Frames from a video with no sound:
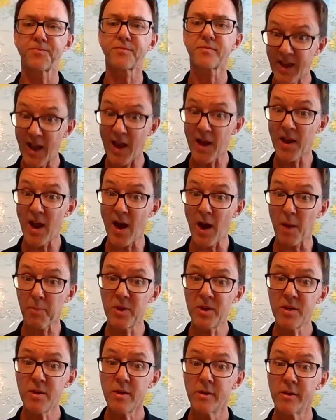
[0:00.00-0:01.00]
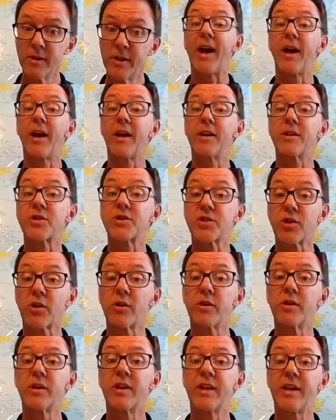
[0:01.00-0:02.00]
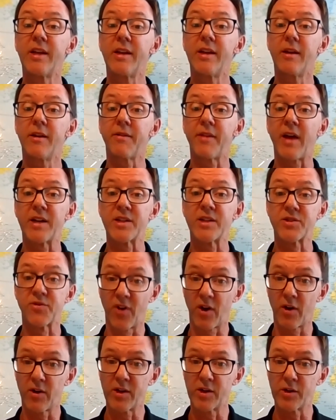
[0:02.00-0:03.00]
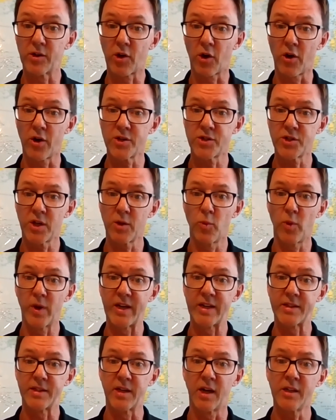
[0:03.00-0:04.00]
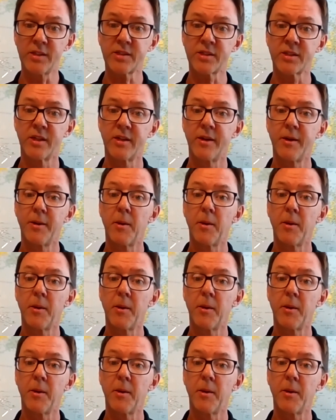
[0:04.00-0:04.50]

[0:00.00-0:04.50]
It can happen, and certainly that is very encouraging when it does.